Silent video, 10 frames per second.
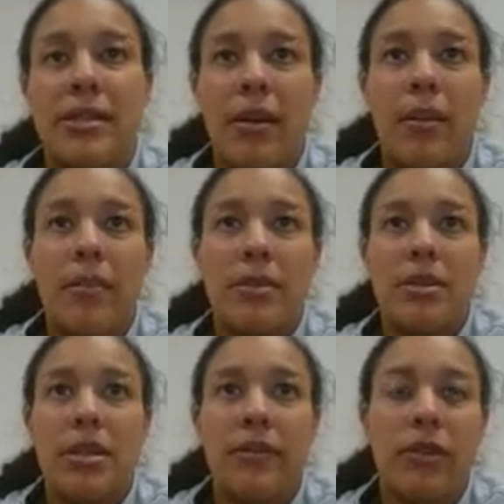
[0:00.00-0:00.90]
some
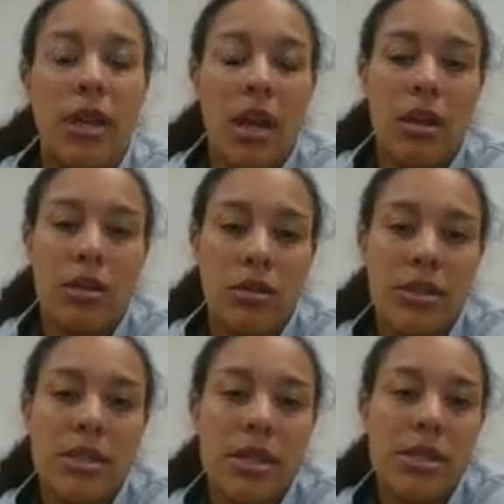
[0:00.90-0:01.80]
different
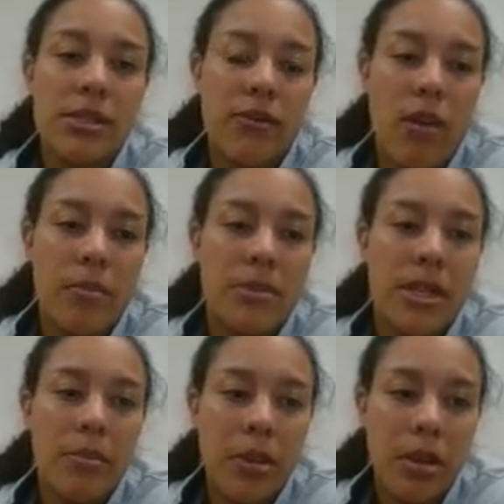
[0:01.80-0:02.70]
characteristics from
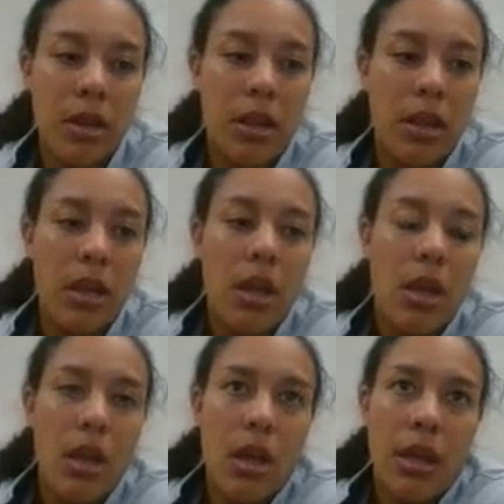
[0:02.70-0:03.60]
typical
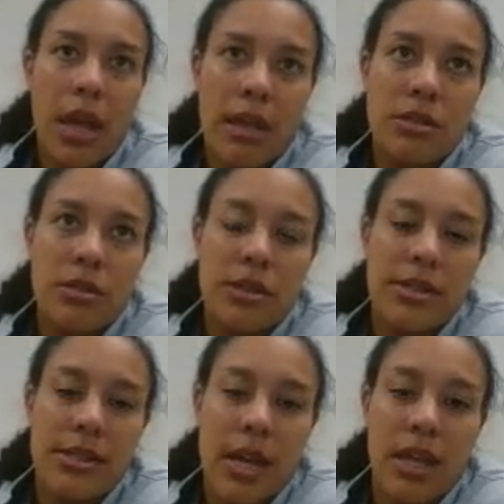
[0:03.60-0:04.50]

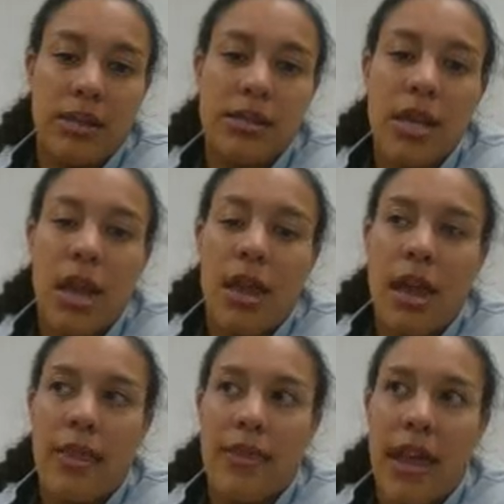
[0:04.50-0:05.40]
cancerous cells,
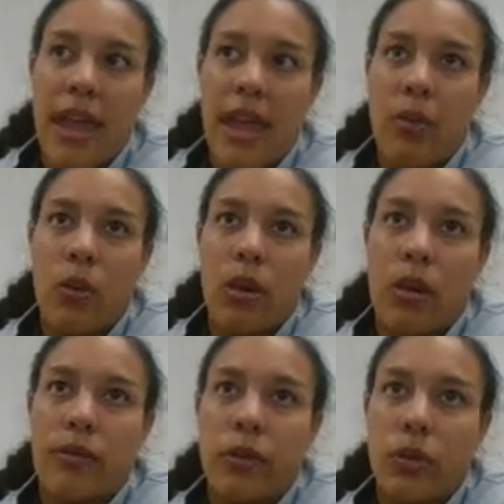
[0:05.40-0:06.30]
and they
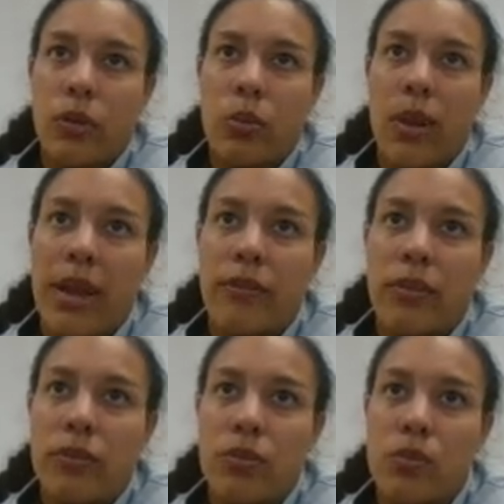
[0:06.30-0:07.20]
were, for
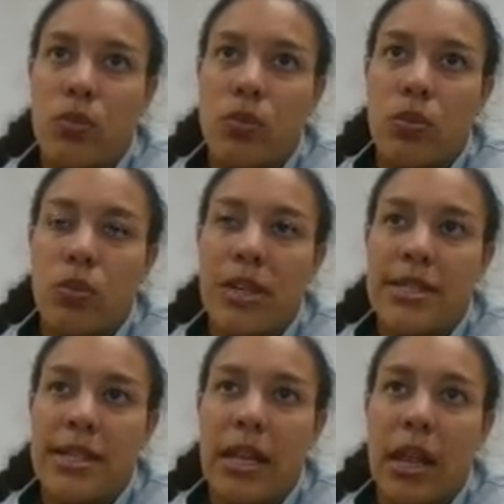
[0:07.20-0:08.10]
whatever
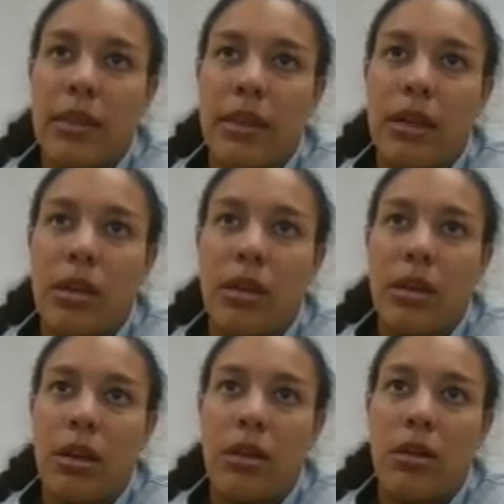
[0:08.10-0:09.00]
reason, a
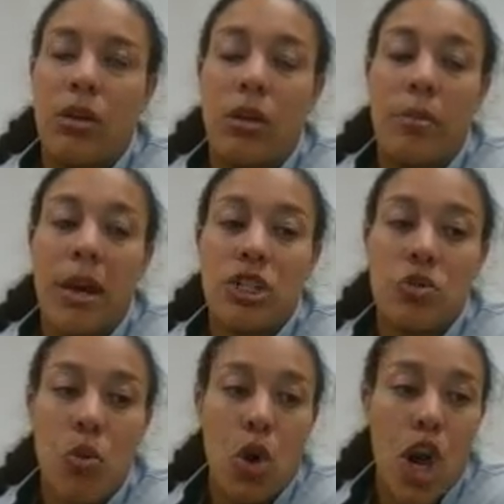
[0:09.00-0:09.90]
little or
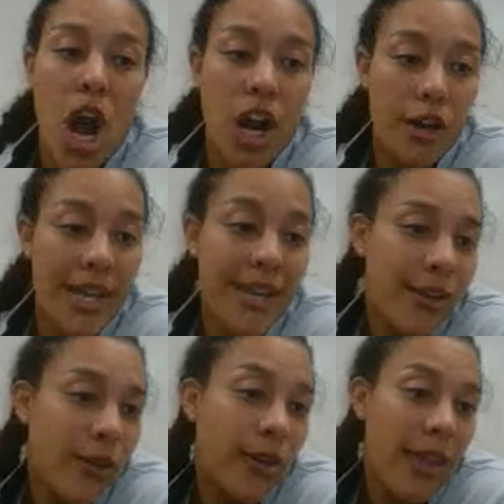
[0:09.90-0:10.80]
much more hardy,
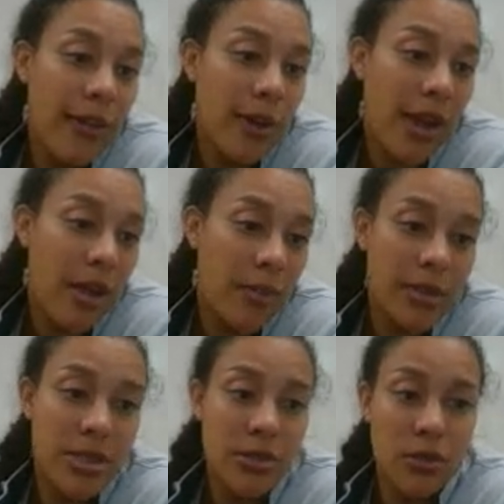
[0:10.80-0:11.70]
or they were
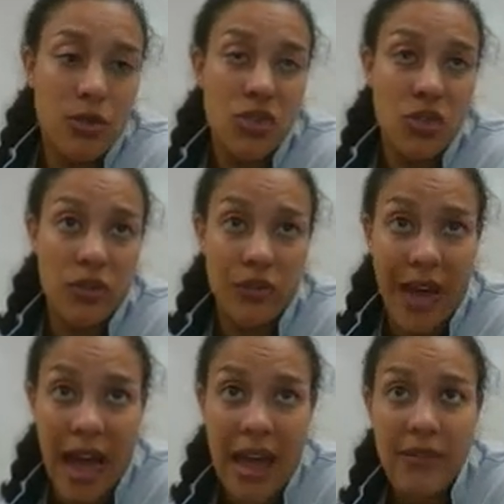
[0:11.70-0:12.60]
able to
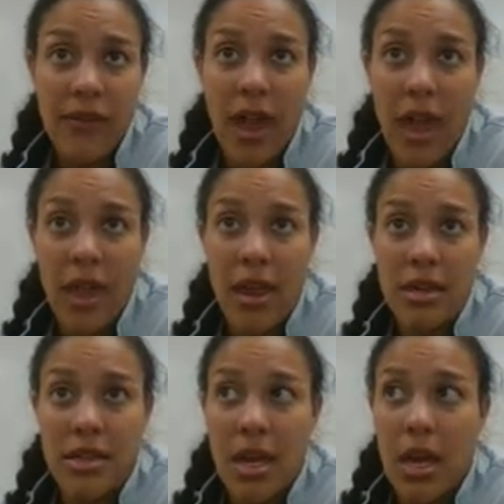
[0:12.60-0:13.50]
survive
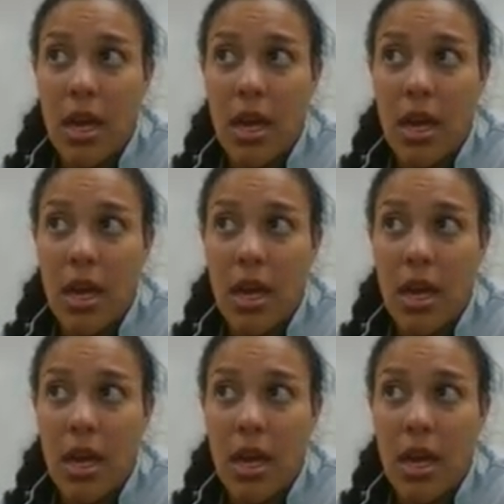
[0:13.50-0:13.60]
and